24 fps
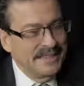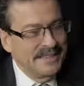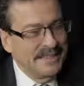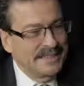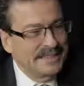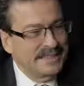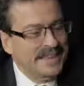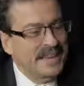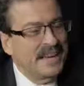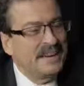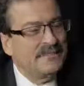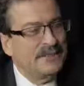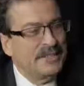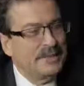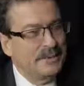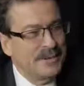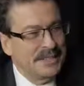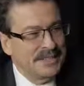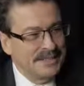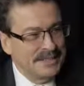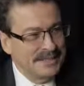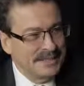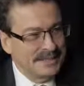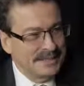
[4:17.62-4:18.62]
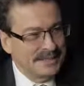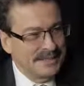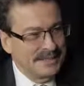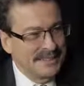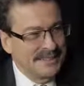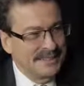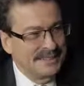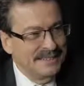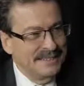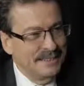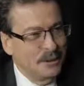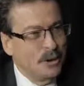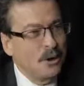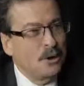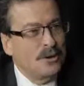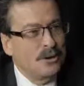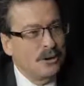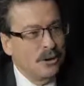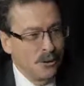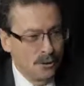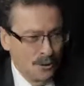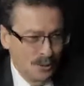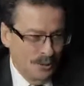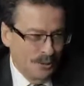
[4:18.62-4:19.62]
It's everyone's
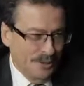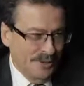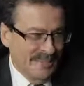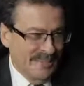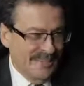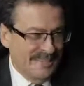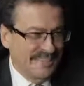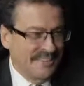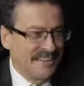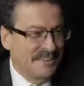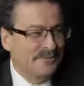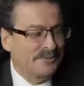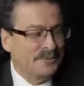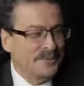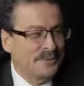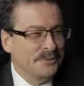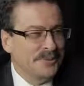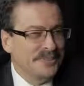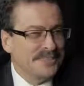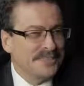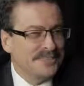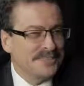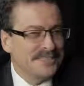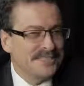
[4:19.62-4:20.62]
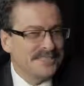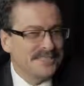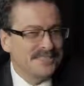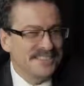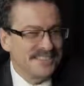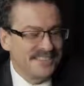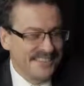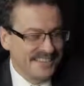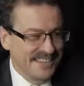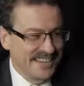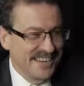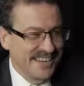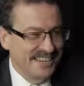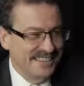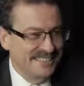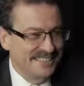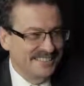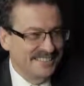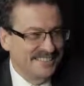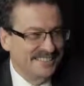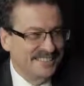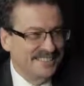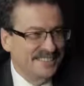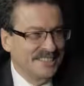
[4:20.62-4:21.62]
goal and everyone's
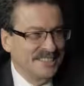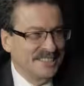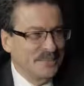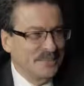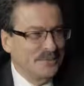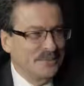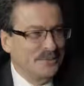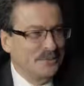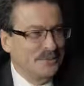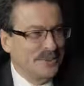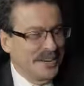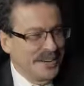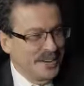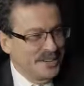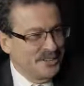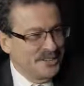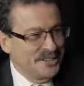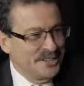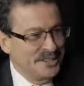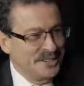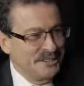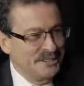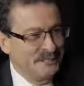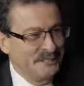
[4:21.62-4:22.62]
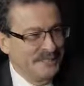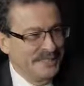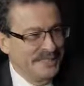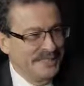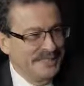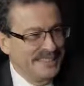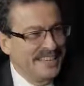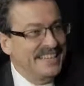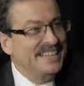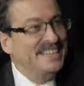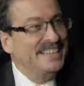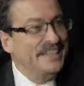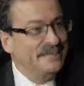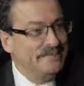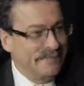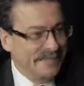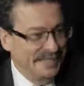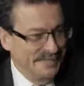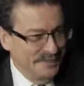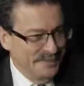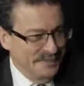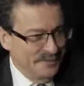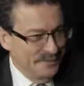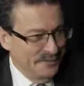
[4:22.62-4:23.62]
desire to actually be
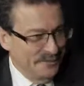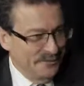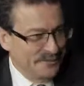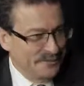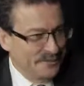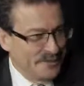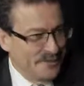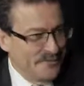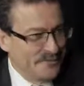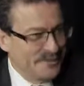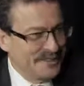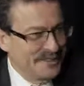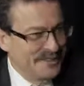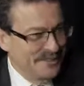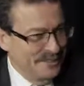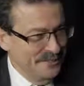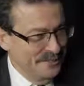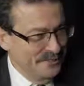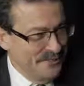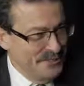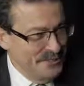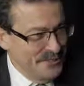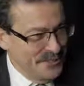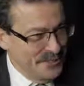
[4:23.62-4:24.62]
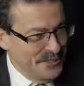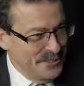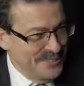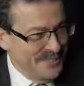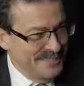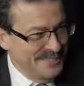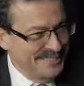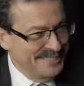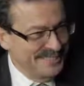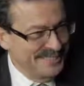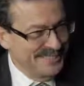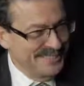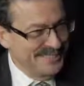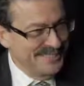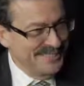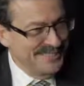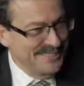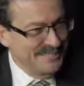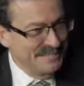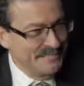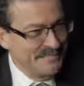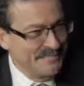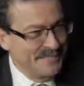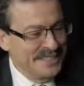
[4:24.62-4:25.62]
independent of ropes in the future.
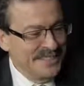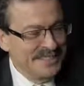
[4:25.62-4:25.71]
Yeah?